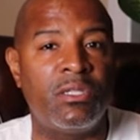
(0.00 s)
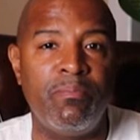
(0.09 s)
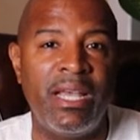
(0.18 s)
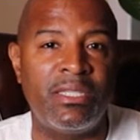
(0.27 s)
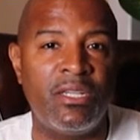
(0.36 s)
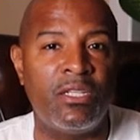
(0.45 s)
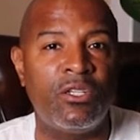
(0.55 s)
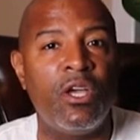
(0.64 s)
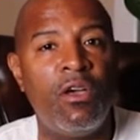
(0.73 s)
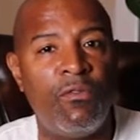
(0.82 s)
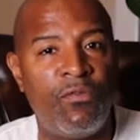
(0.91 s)
this message,
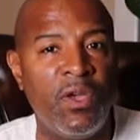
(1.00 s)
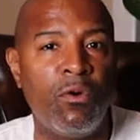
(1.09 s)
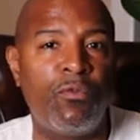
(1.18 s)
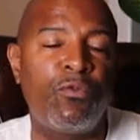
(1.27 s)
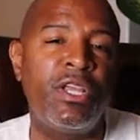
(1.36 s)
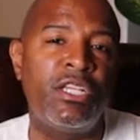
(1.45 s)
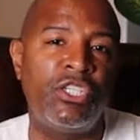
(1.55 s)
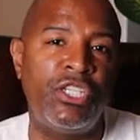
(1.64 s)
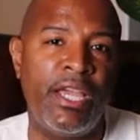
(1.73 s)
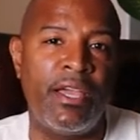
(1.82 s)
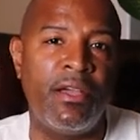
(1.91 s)
feel free to
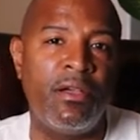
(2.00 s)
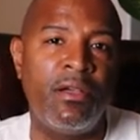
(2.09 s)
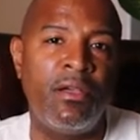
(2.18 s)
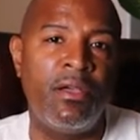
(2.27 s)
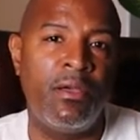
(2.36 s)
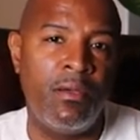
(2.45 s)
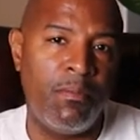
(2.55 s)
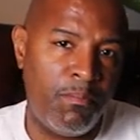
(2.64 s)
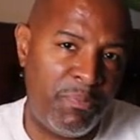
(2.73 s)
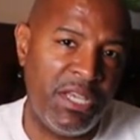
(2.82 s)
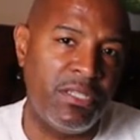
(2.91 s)
share.
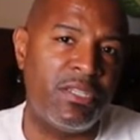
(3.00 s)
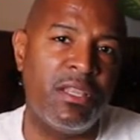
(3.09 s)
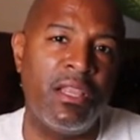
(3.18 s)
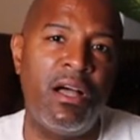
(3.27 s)
Peace and